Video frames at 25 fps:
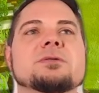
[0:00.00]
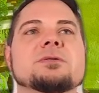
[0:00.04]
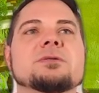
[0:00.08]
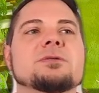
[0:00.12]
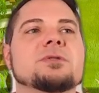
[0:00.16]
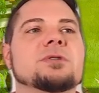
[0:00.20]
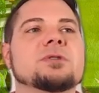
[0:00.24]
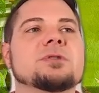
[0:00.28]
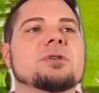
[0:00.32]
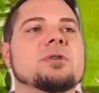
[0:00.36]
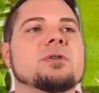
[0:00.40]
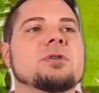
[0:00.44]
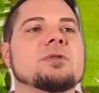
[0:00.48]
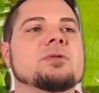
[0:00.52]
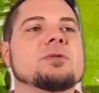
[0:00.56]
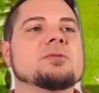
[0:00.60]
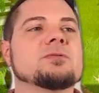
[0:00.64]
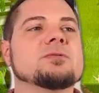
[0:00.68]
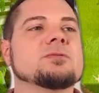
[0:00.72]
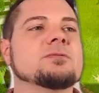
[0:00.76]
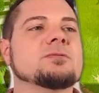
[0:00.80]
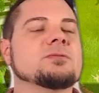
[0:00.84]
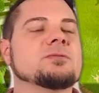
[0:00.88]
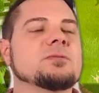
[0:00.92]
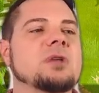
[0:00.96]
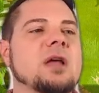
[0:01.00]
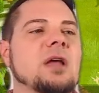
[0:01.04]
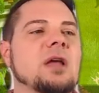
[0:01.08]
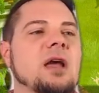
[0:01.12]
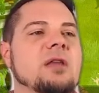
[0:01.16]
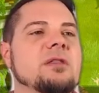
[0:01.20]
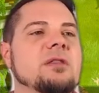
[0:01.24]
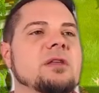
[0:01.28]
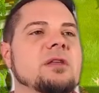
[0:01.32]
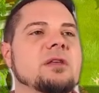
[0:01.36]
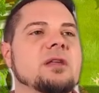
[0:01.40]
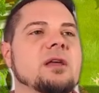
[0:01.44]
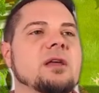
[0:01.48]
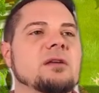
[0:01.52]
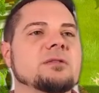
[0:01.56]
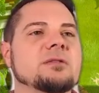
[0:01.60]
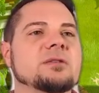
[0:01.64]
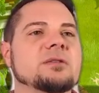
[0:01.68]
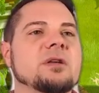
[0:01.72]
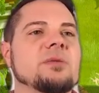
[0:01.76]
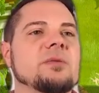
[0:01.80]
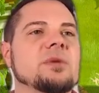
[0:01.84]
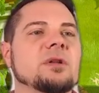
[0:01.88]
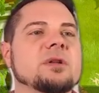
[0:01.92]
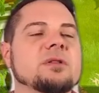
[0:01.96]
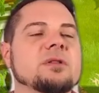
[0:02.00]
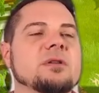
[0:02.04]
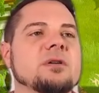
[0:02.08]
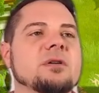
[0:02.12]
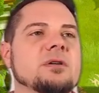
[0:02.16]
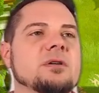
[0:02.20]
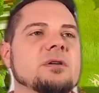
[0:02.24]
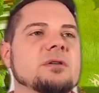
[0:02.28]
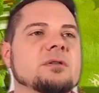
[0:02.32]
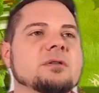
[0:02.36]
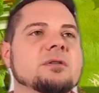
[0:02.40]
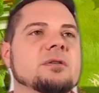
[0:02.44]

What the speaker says: show how the account's coming along.